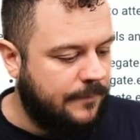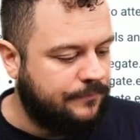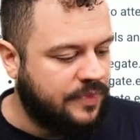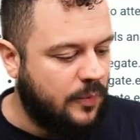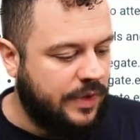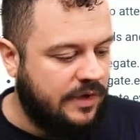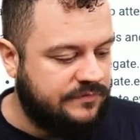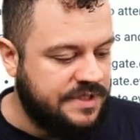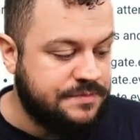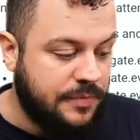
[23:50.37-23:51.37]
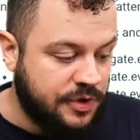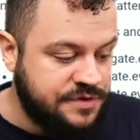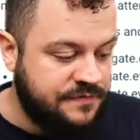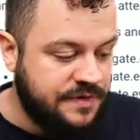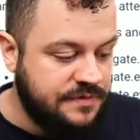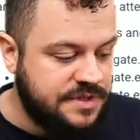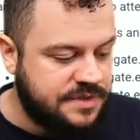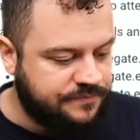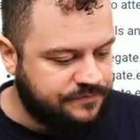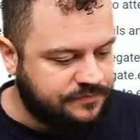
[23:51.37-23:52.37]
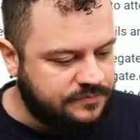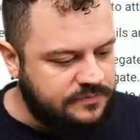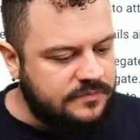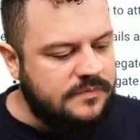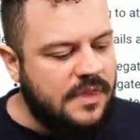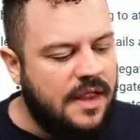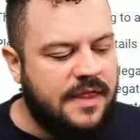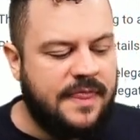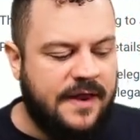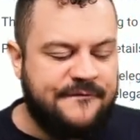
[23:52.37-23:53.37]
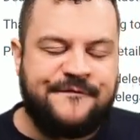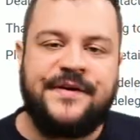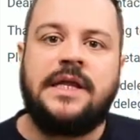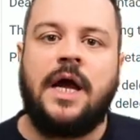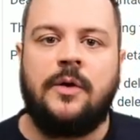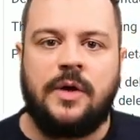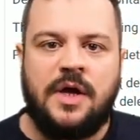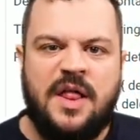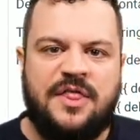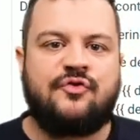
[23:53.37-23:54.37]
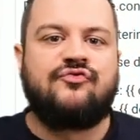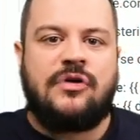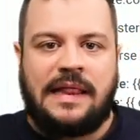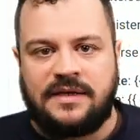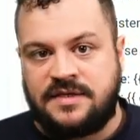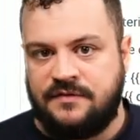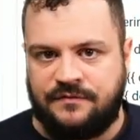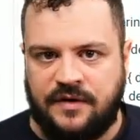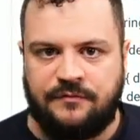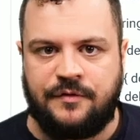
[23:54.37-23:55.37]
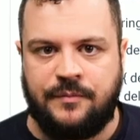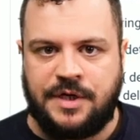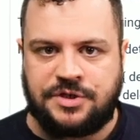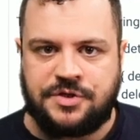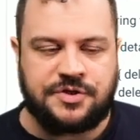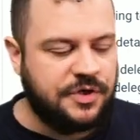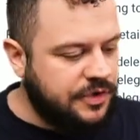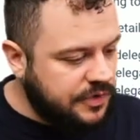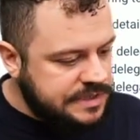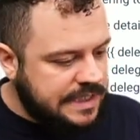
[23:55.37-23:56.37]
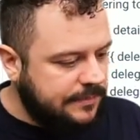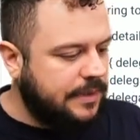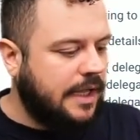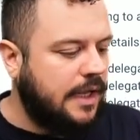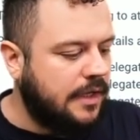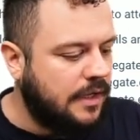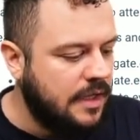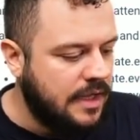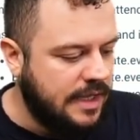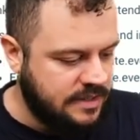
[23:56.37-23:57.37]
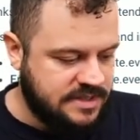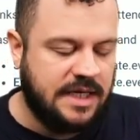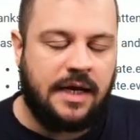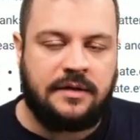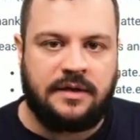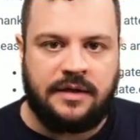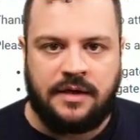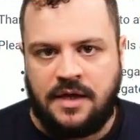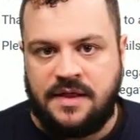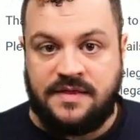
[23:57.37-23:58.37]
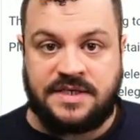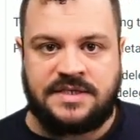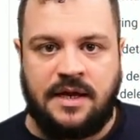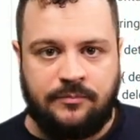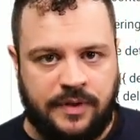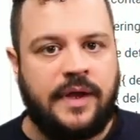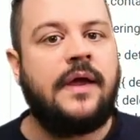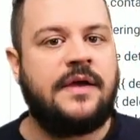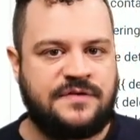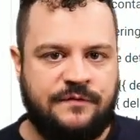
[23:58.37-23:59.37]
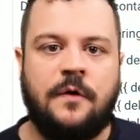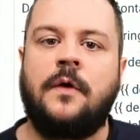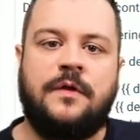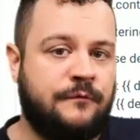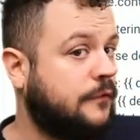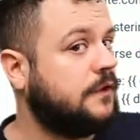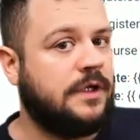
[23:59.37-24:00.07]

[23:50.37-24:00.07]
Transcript: We have these merge fields. that then fill out the relative information. So you're not typing in exactly this template is for the forklift